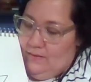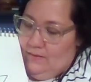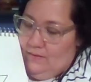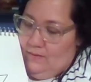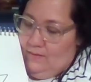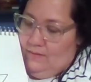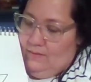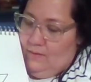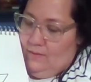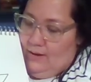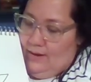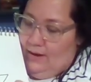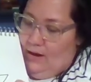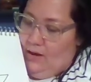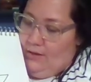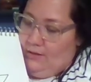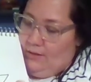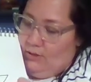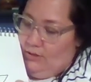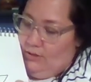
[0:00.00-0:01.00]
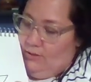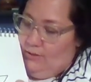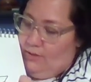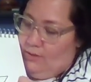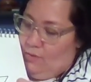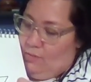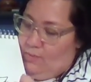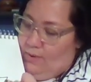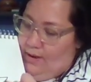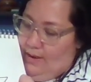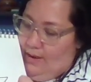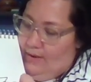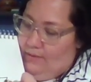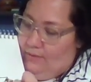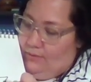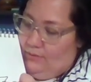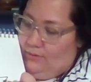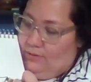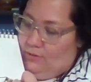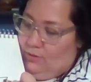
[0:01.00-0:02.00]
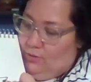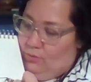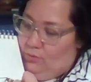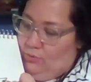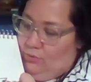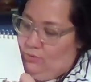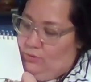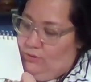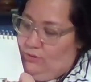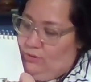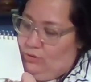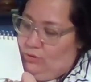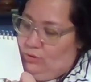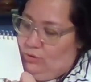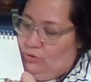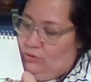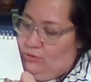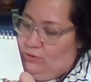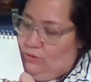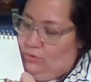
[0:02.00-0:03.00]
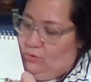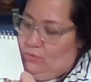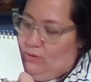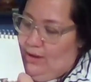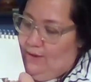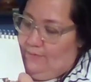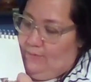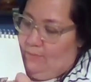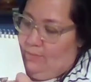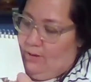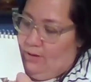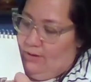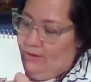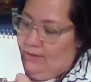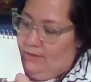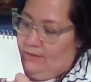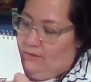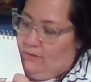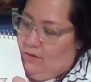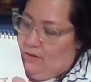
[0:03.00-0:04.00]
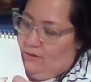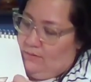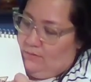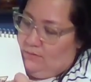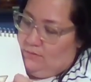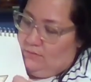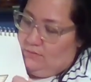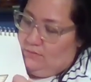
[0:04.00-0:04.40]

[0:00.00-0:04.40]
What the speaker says: So I got to looking around in the gravel parking lot,